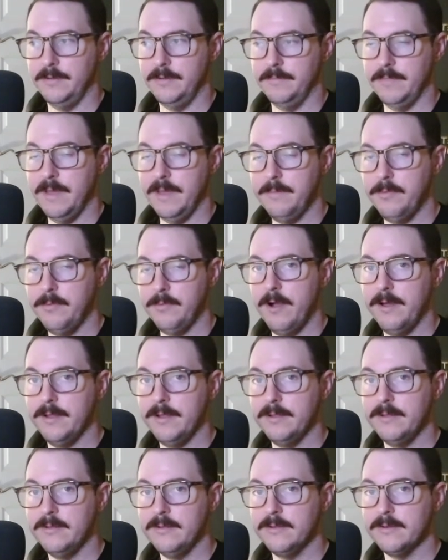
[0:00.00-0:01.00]
that brought
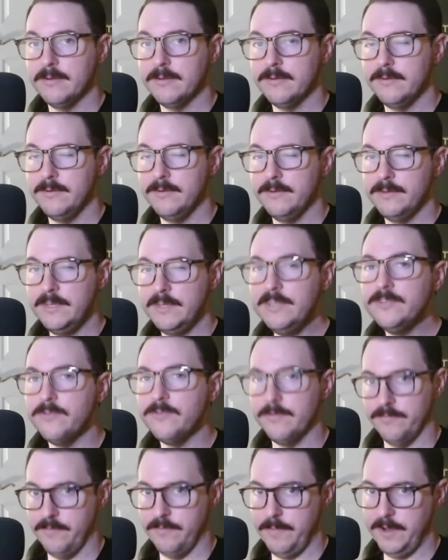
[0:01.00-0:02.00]
teaser
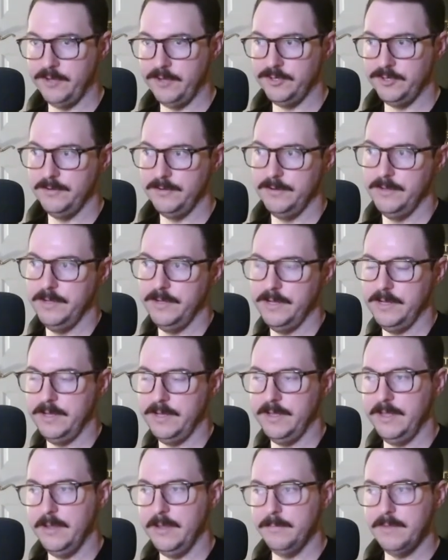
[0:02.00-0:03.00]
information.
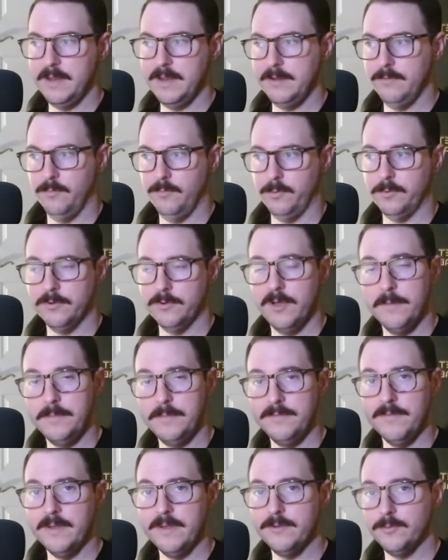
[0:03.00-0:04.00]
It updated the World Cup
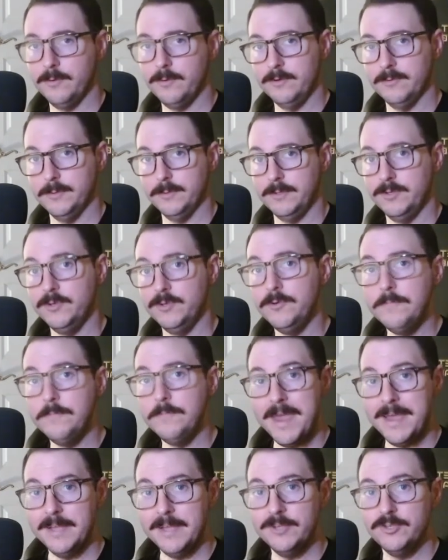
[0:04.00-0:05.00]
Event 2022
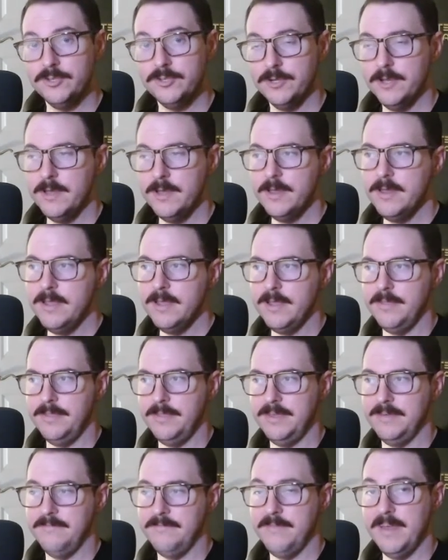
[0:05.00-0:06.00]
page in
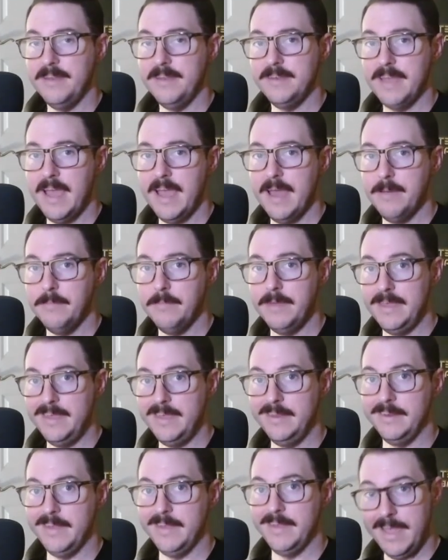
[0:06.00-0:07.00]
the event tab
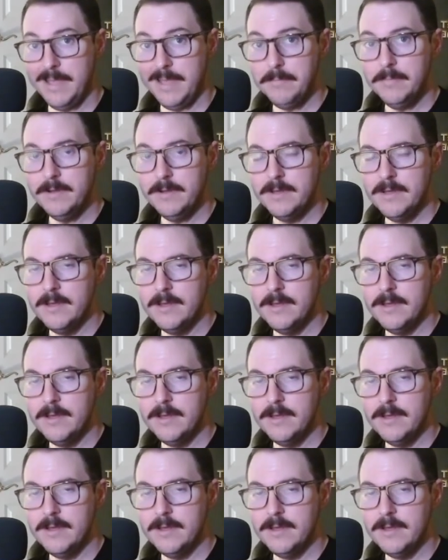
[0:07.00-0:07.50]
in game.